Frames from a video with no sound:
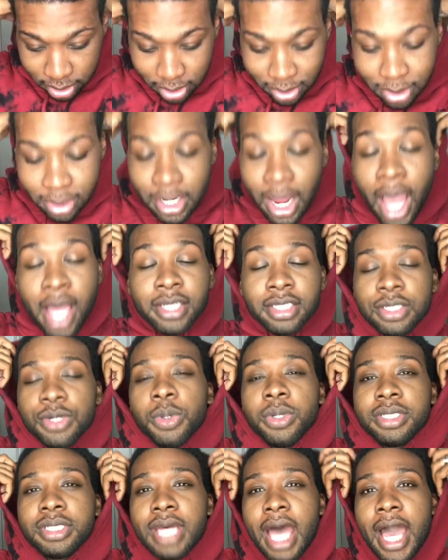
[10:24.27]
not
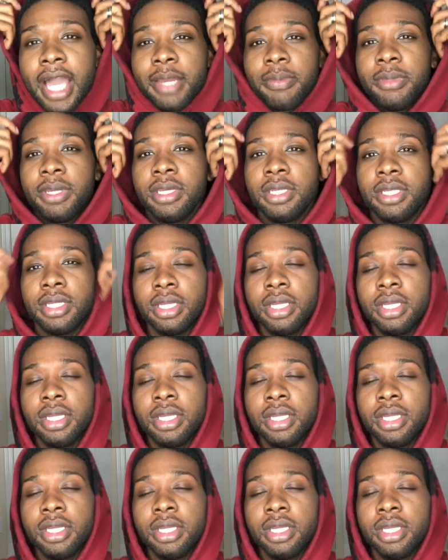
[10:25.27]
to attack me